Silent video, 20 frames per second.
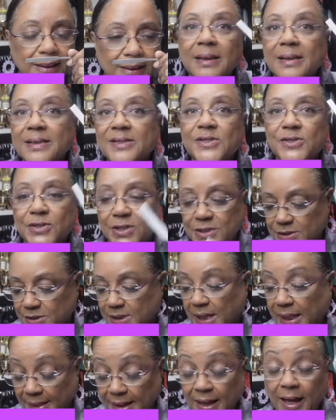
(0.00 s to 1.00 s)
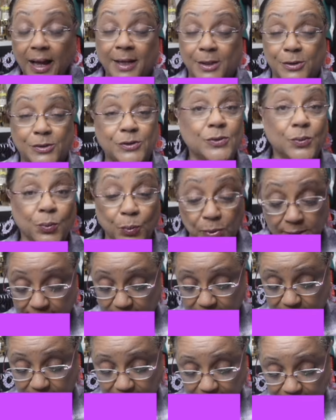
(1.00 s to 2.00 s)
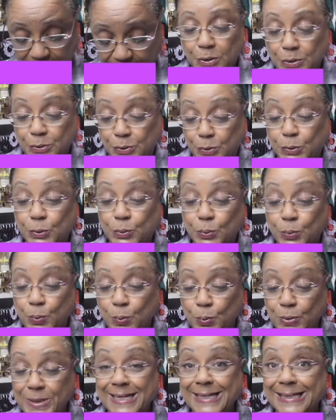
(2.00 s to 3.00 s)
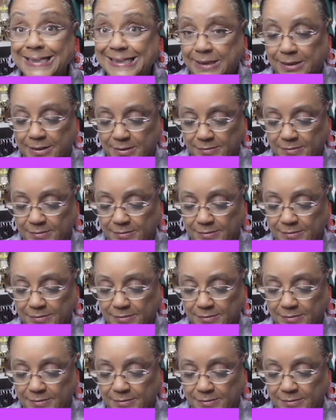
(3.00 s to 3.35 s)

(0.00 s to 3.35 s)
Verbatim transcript: This is just a sweet, sweet